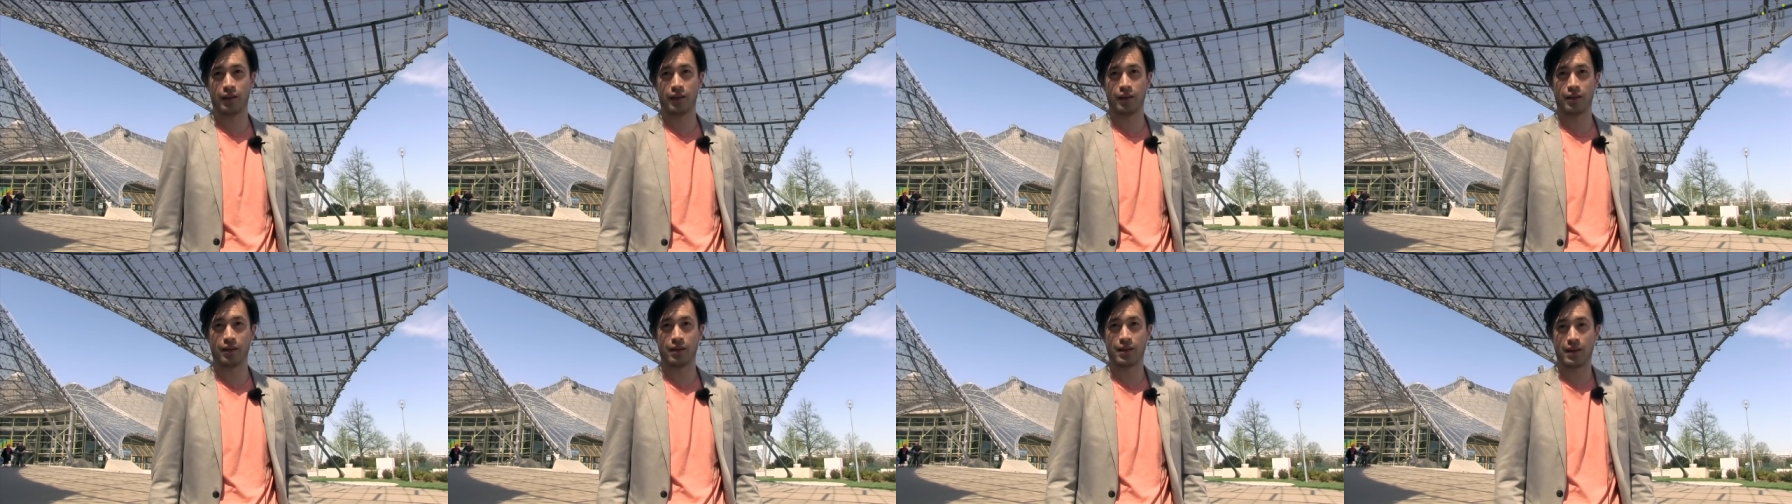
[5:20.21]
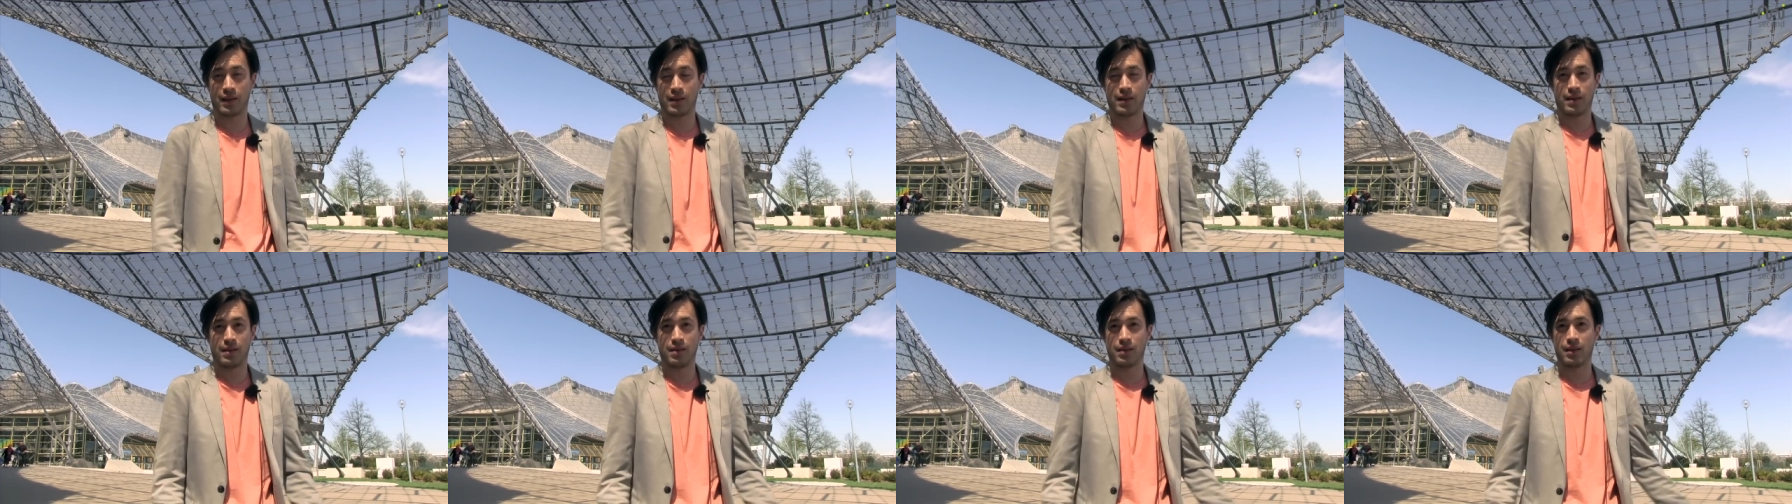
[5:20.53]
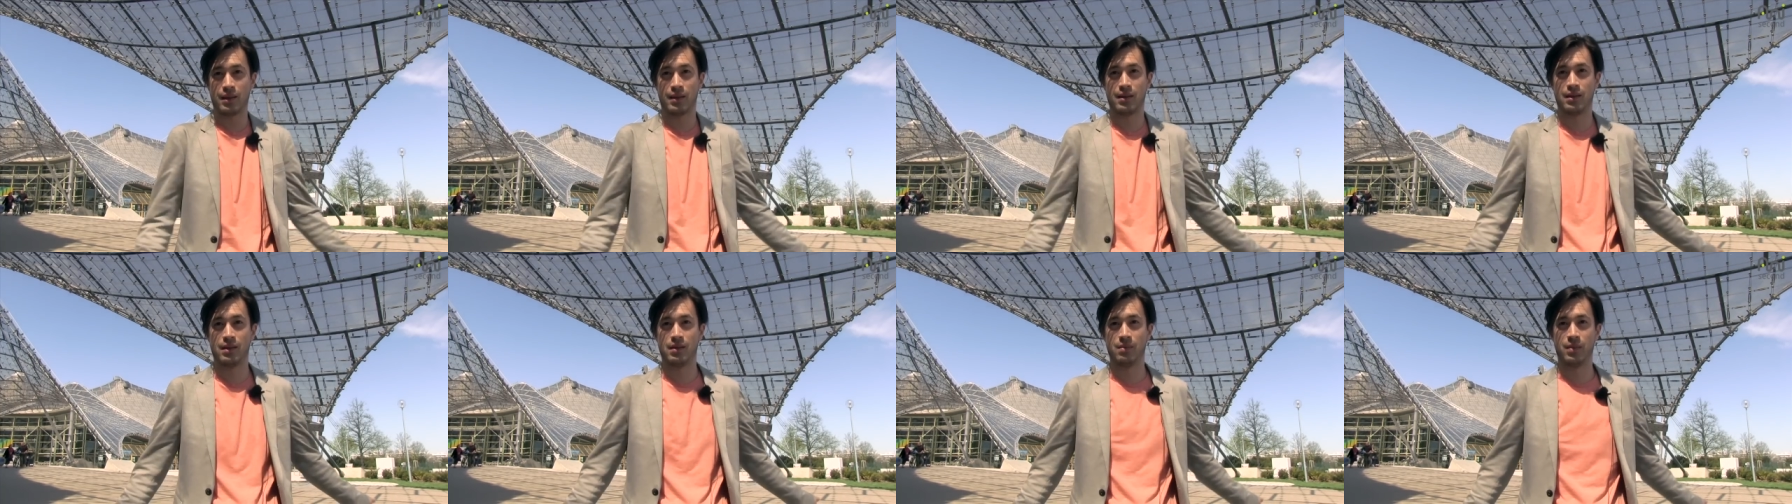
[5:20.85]
You know, this is
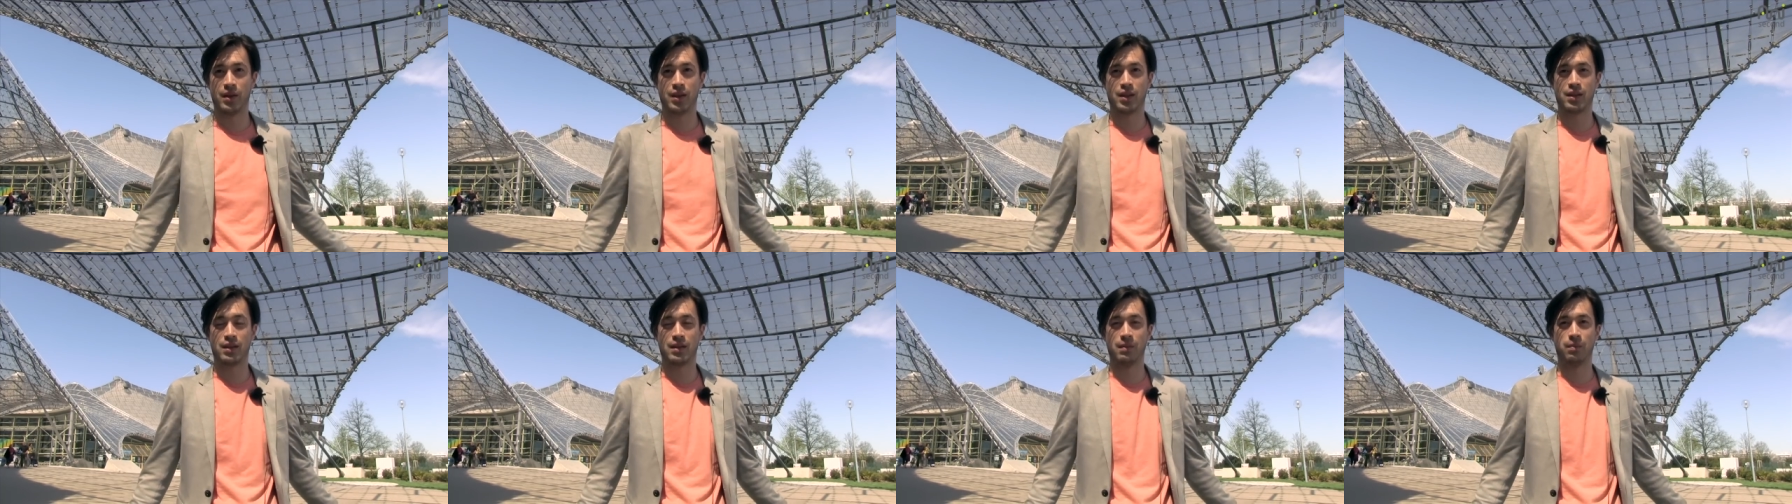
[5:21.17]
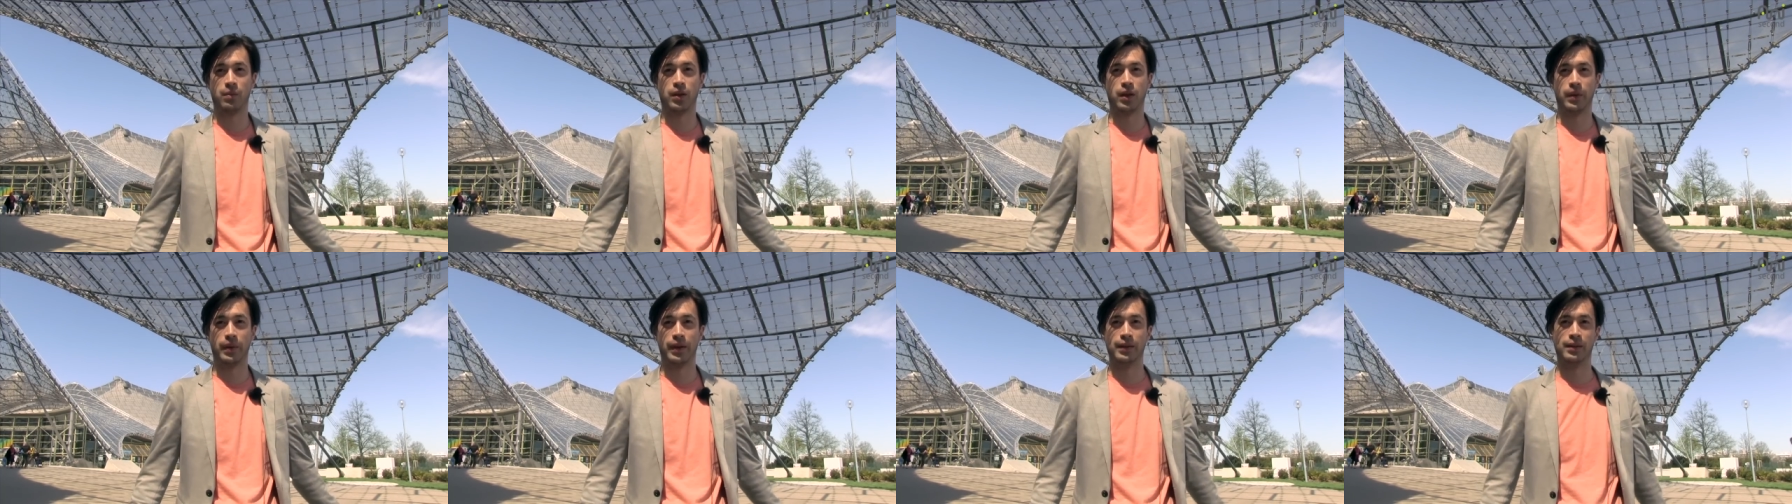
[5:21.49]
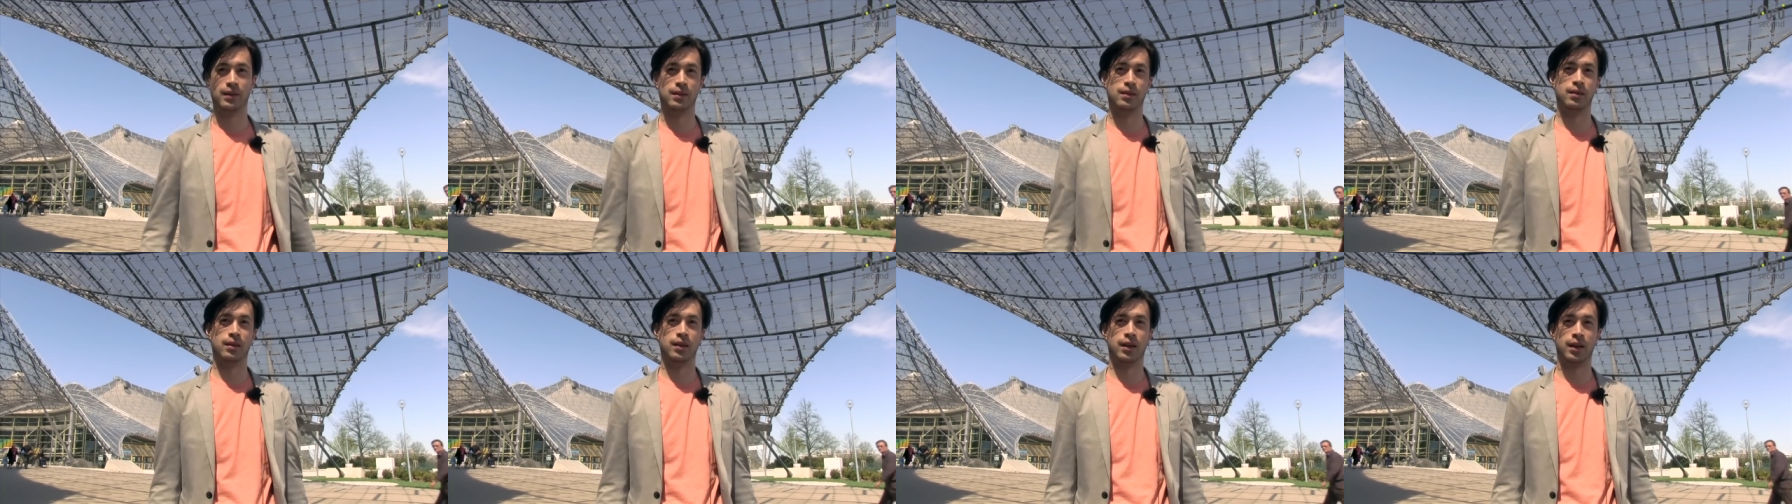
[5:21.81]
this is a much simpler way
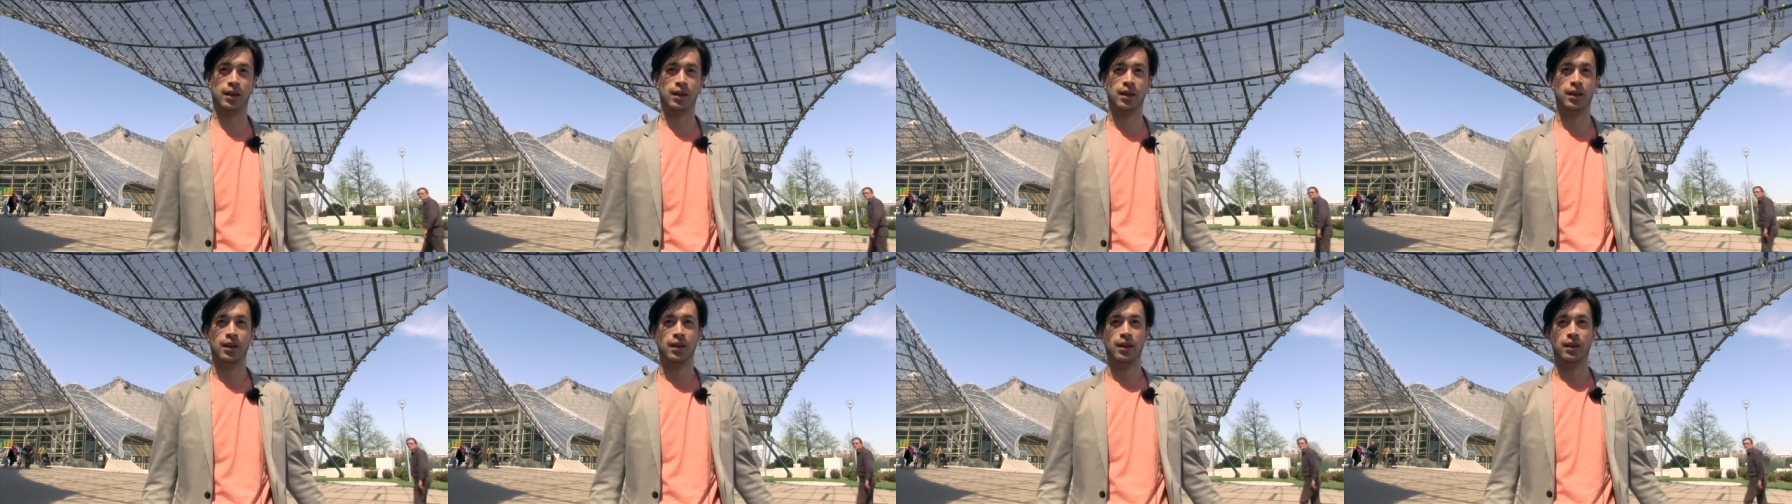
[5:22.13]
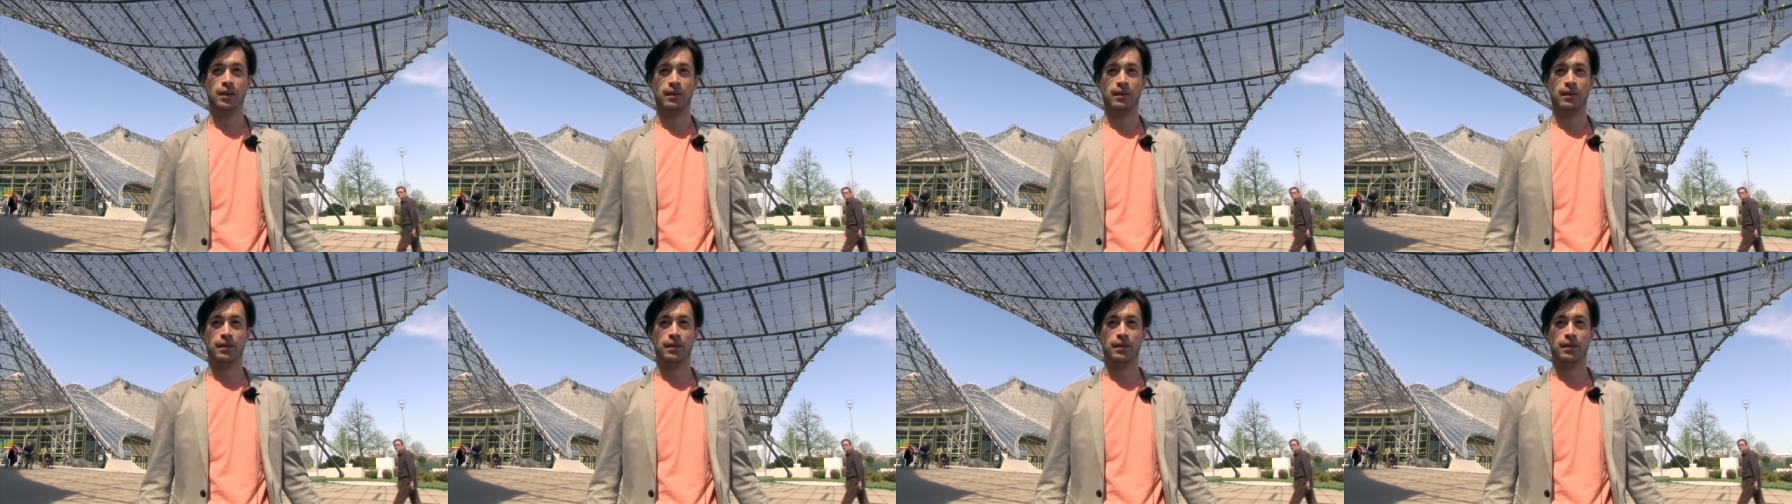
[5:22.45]
to do it